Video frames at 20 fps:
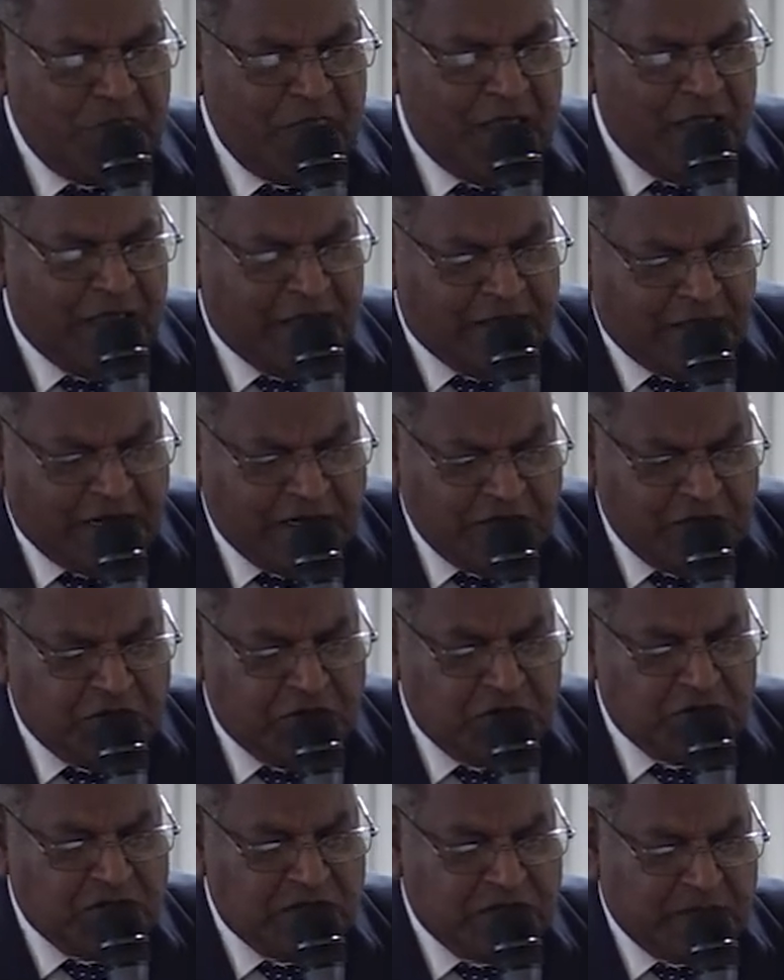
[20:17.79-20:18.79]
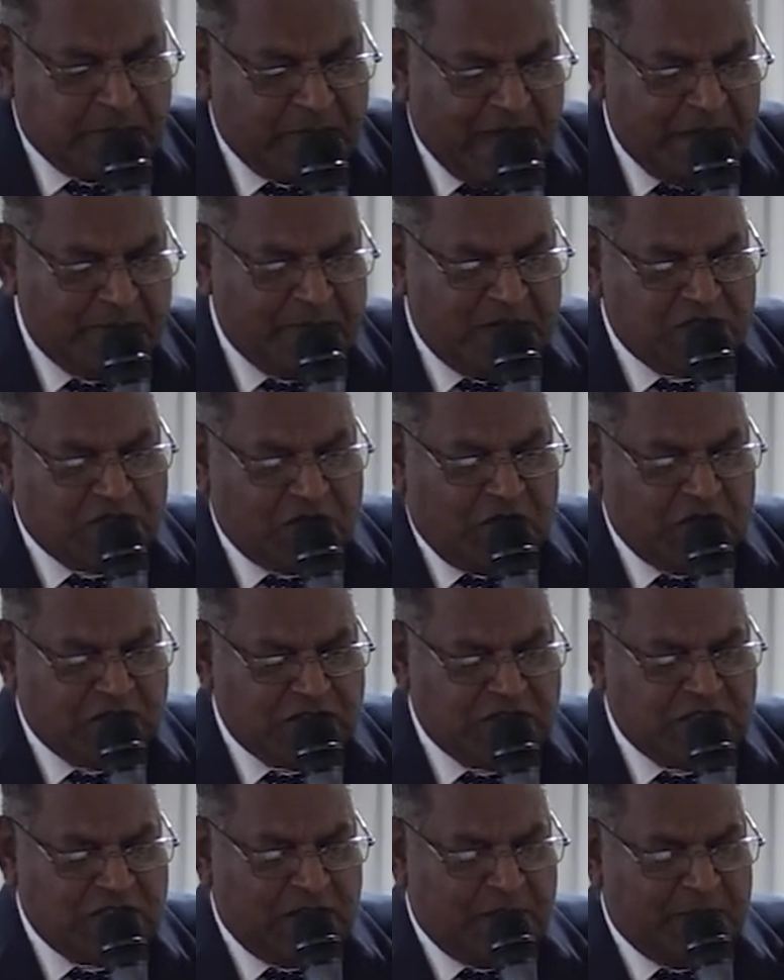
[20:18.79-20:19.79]
And then you go, the Bible
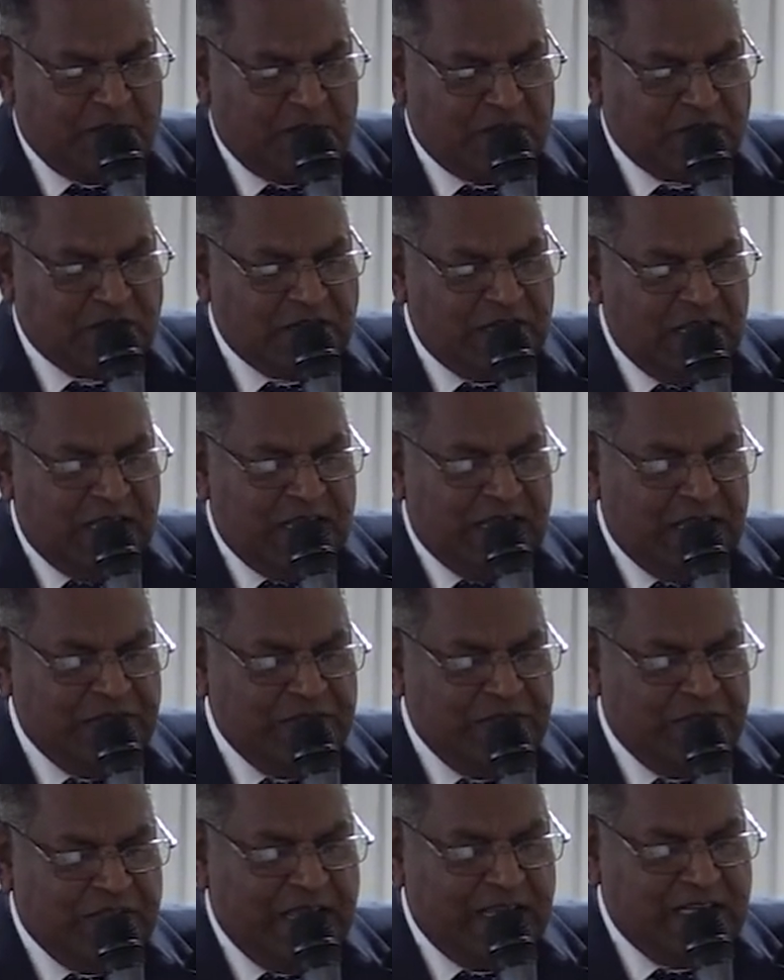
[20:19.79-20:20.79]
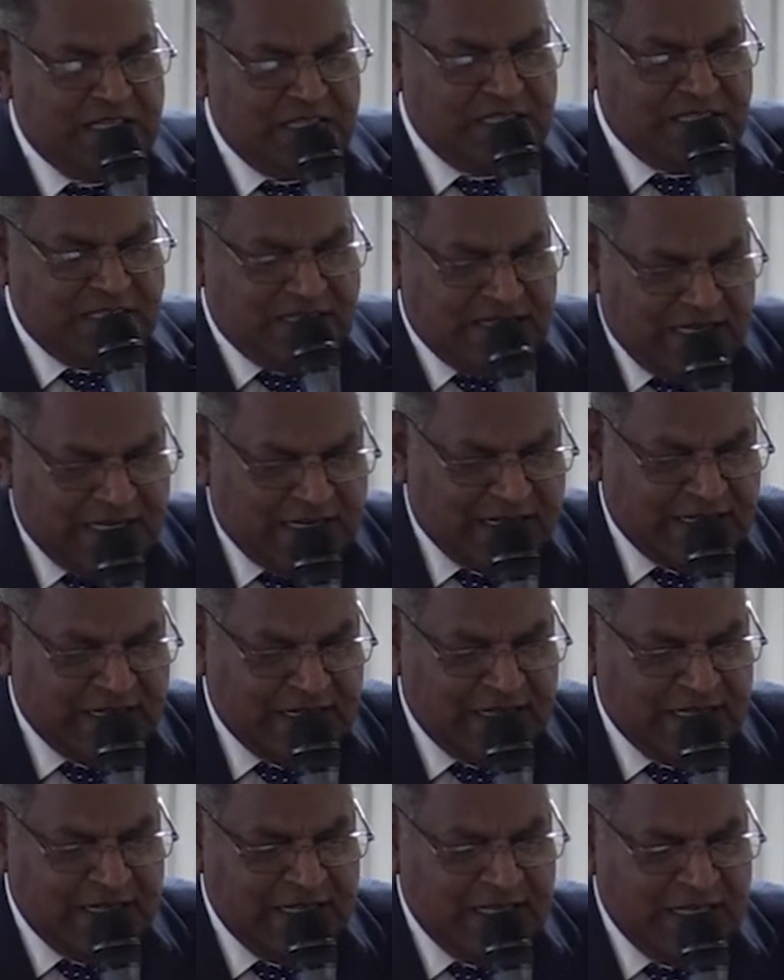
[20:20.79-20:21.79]
talks about the
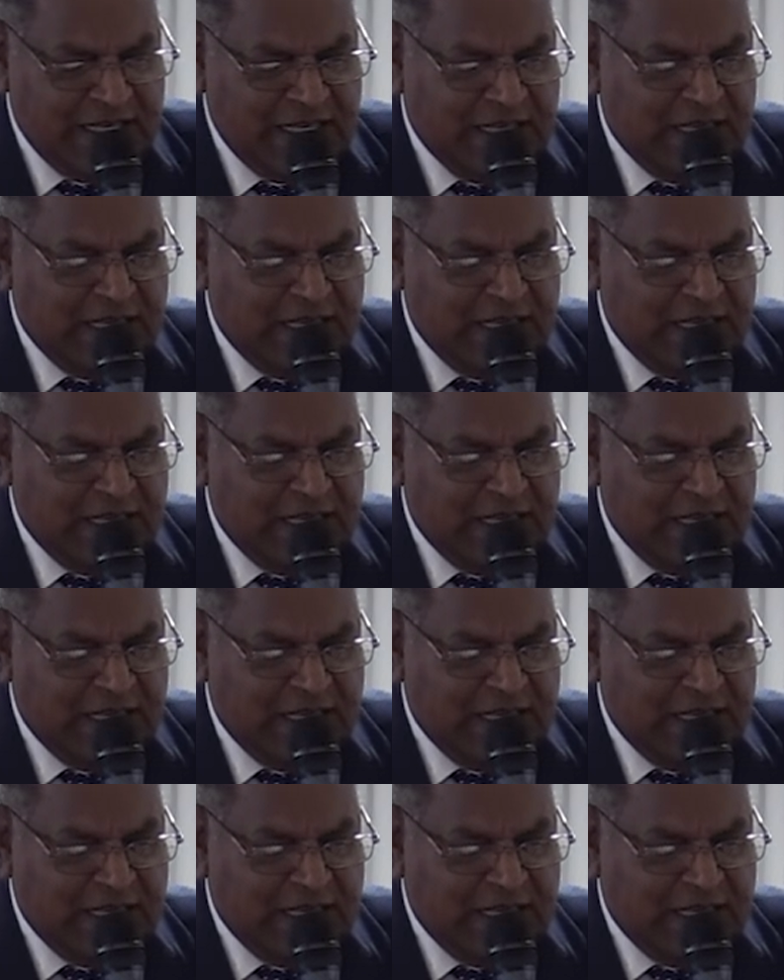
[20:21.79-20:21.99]
sin